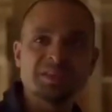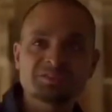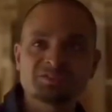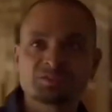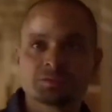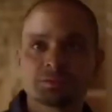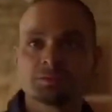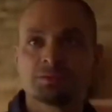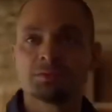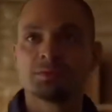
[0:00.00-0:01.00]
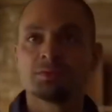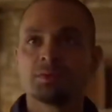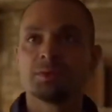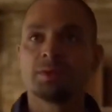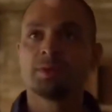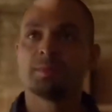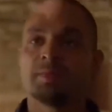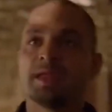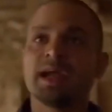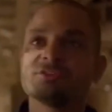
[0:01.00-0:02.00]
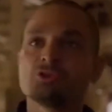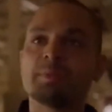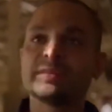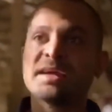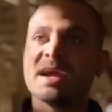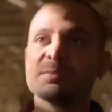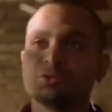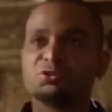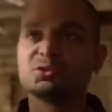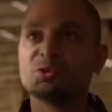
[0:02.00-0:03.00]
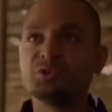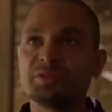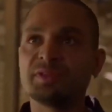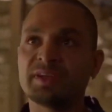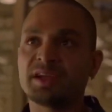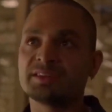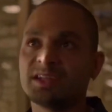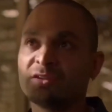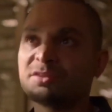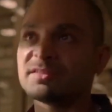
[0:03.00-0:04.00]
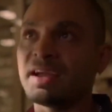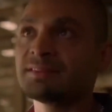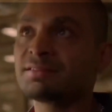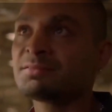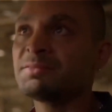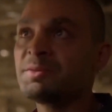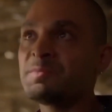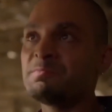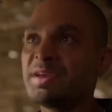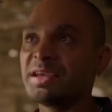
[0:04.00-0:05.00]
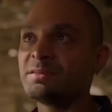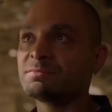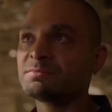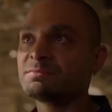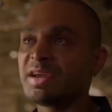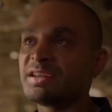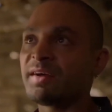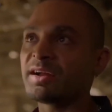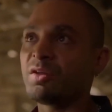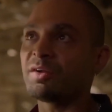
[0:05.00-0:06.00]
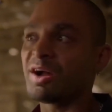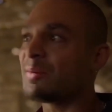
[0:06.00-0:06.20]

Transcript: warden's face. He issued a citywide manhunt for Gargan, recognizing how dangerous he truly was. We were